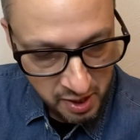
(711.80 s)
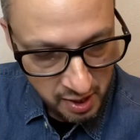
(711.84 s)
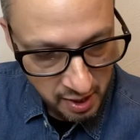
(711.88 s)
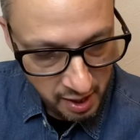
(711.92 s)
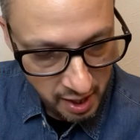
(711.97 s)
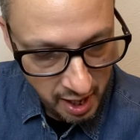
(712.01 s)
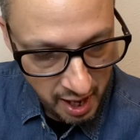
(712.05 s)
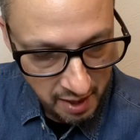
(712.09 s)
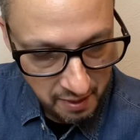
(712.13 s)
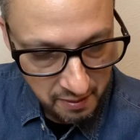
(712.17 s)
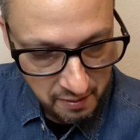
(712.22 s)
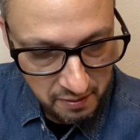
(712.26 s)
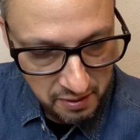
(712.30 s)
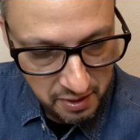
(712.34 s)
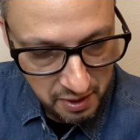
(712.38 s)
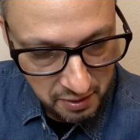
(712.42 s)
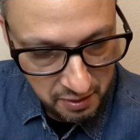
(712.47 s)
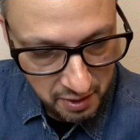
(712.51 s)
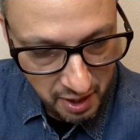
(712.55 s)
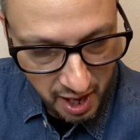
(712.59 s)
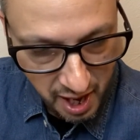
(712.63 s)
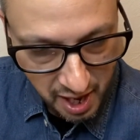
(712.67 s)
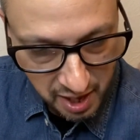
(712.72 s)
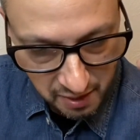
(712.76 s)
Out
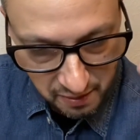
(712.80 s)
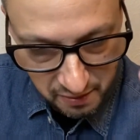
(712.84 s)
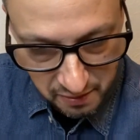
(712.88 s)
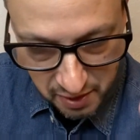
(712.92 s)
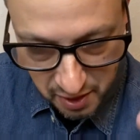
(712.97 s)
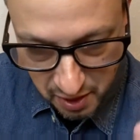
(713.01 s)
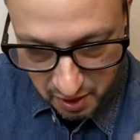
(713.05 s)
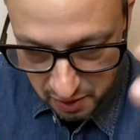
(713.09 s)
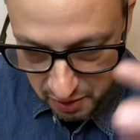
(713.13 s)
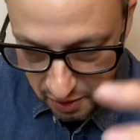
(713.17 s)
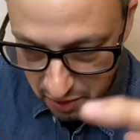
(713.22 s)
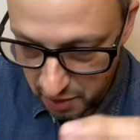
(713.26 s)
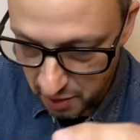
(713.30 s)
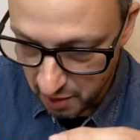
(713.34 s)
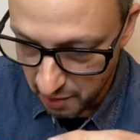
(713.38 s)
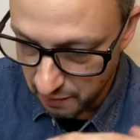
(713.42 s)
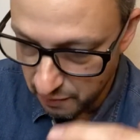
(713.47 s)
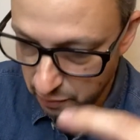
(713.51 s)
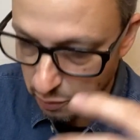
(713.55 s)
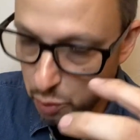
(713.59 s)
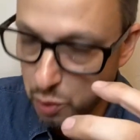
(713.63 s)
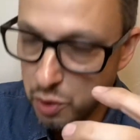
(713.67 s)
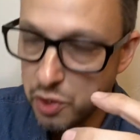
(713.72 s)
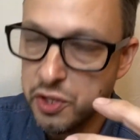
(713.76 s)
of the
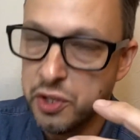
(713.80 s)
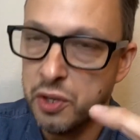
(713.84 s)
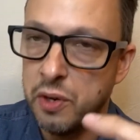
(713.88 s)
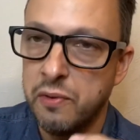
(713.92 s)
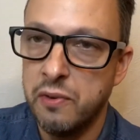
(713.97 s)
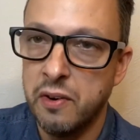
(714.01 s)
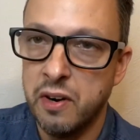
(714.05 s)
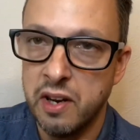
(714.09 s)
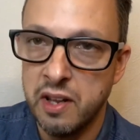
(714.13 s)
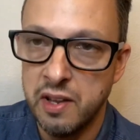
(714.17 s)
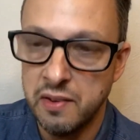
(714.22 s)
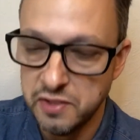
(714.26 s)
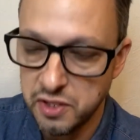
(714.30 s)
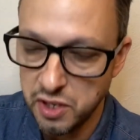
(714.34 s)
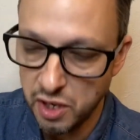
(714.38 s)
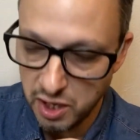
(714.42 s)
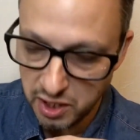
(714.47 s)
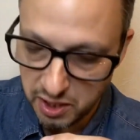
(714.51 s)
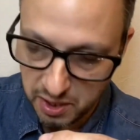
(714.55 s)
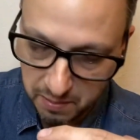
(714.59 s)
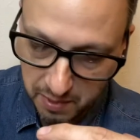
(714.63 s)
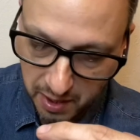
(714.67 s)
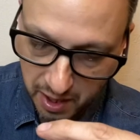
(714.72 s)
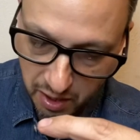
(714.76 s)
four so far that I've
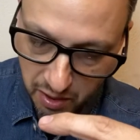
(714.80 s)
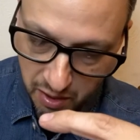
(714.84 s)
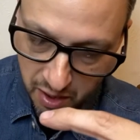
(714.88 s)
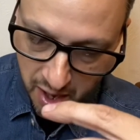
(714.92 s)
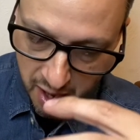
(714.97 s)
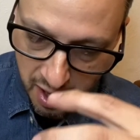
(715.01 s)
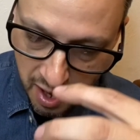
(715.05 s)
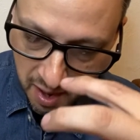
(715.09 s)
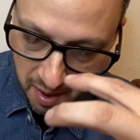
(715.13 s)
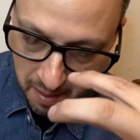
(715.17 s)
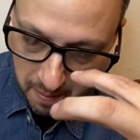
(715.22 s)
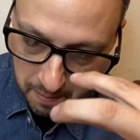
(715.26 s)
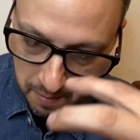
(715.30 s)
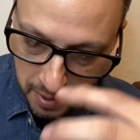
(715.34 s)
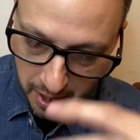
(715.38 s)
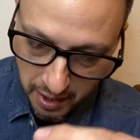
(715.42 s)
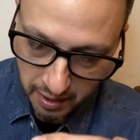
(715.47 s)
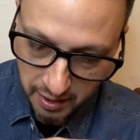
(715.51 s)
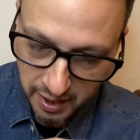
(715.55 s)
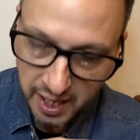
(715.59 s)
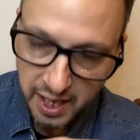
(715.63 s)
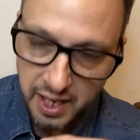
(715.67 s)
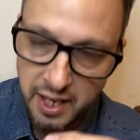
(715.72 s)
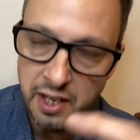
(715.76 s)
talked about,
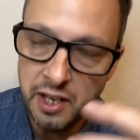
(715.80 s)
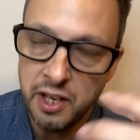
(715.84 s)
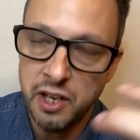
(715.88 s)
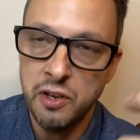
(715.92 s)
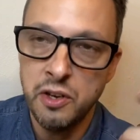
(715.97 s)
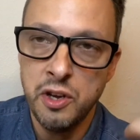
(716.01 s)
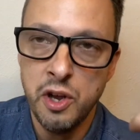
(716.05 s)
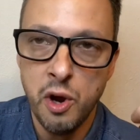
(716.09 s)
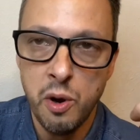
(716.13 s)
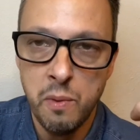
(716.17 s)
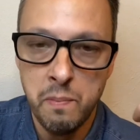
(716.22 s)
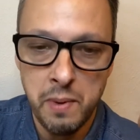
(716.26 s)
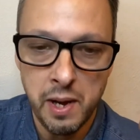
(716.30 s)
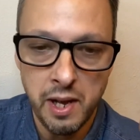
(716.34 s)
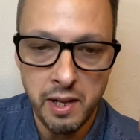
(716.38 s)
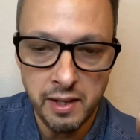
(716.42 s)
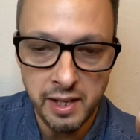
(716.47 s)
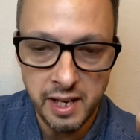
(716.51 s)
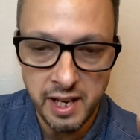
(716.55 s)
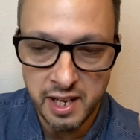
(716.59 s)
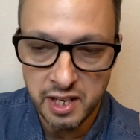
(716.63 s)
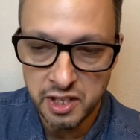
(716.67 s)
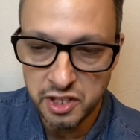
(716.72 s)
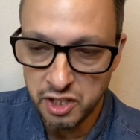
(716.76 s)
Bentley, you know
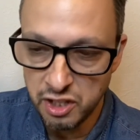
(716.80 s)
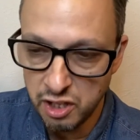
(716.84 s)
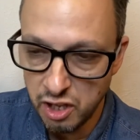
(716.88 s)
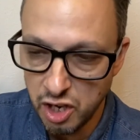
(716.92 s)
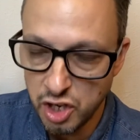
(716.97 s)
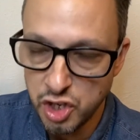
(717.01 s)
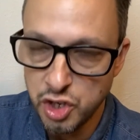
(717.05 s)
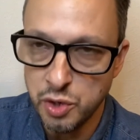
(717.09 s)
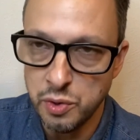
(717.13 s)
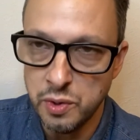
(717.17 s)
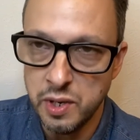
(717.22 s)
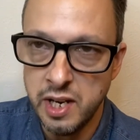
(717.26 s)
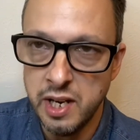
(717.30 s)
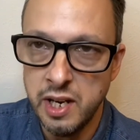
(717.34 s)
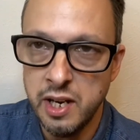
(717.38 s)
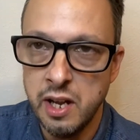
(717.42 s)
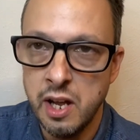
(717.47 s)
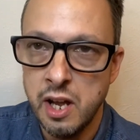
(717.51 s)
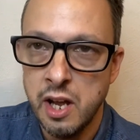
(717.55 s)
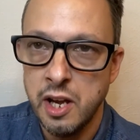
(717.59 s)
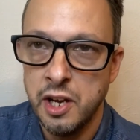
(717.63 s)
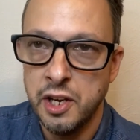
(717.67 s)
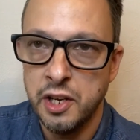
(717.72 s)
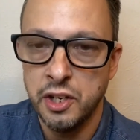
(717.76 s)
Bentley as luxury.
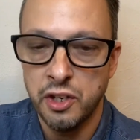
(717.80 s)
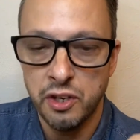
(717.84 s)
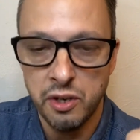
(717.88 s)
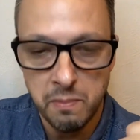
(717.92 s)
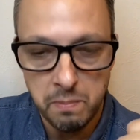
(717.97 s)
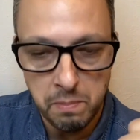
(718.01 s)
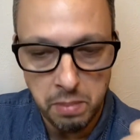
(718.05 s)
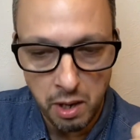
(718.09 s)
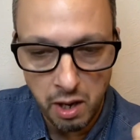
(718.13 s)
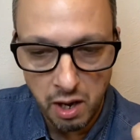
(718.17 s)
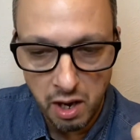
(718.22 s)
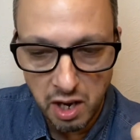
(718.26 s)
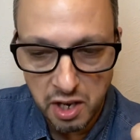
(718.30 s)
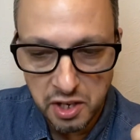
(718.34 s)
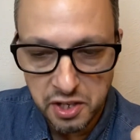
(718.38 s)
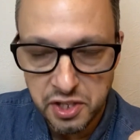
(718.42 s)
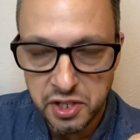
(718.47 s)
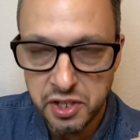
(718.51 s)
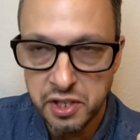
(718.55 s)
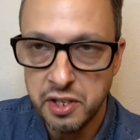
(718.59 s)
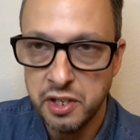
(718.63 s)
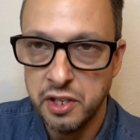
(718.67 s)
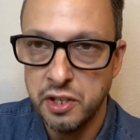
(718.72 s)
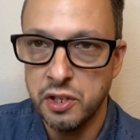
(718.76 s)
You're a
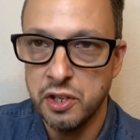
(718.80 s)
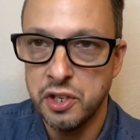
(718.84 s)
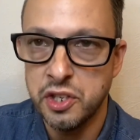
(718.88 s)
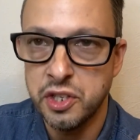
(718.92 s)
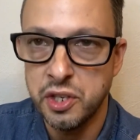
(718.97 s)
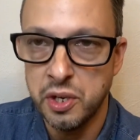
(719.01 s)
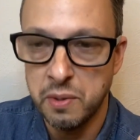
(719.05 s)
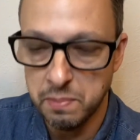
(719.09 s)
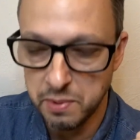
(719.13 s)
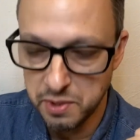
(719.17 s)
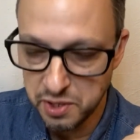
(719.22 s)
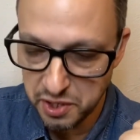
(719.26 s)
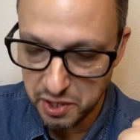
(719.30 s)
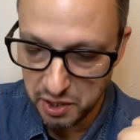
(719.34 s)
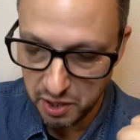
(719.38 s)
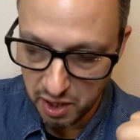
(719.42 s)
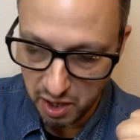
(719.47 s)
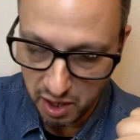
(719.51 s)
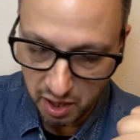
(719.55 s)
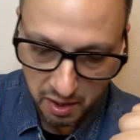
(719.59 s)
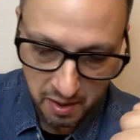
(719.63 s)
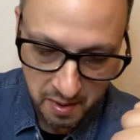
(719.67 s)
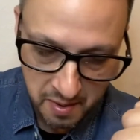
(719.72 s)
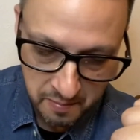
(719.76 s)
boss. You're a
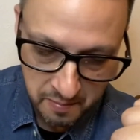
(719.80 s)
superstar.